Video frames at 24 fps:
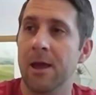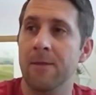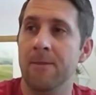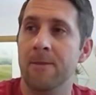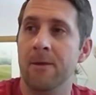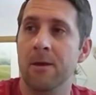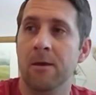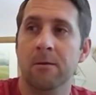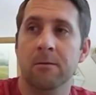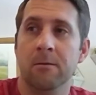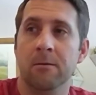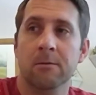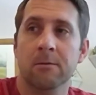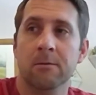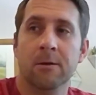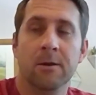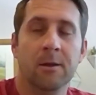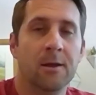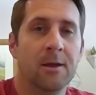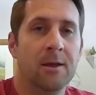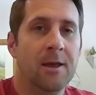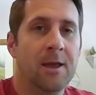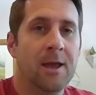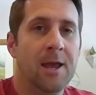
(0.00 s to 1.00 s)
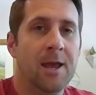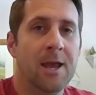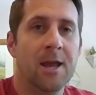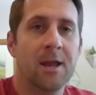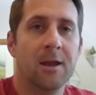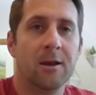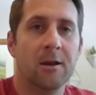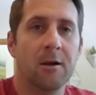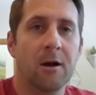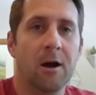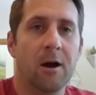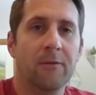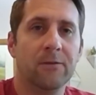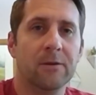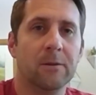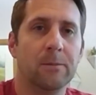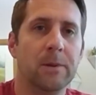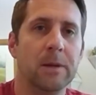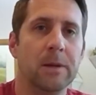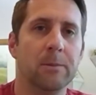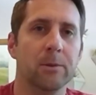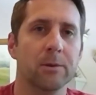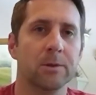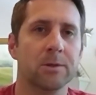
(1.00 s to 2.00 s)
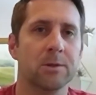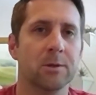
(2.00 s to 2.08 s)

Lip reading: and then hand it off to people.